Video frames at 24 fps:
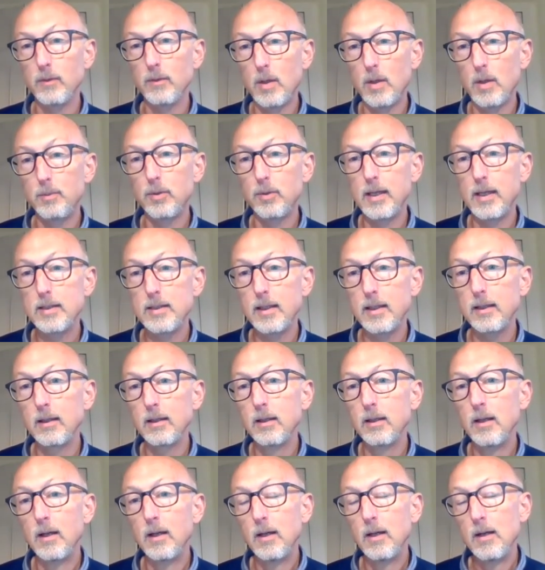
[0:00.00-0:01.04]
operating?
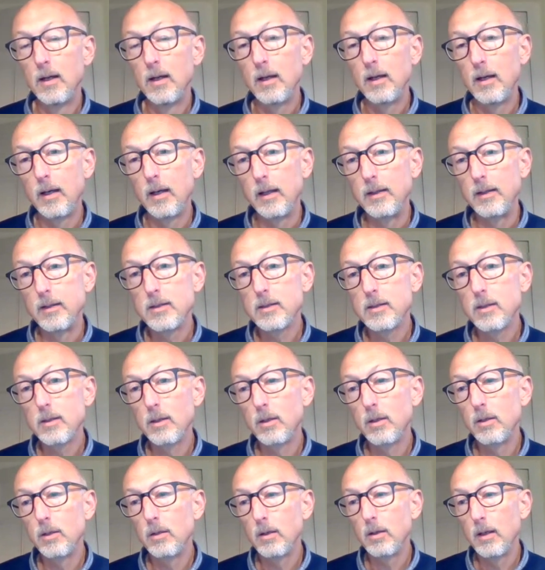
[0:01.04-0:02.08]
And
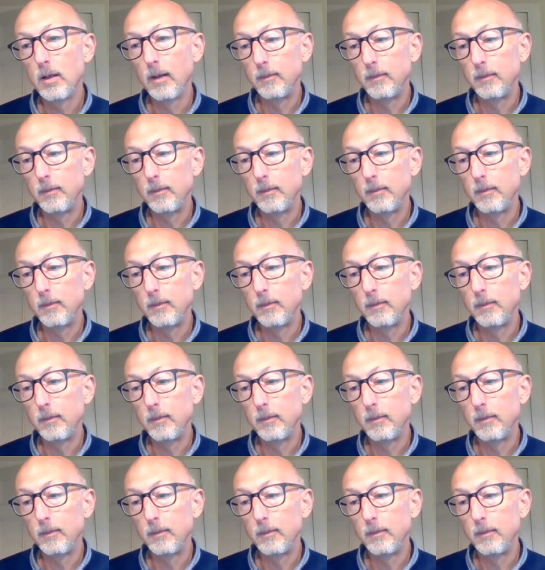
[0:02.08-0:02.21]
so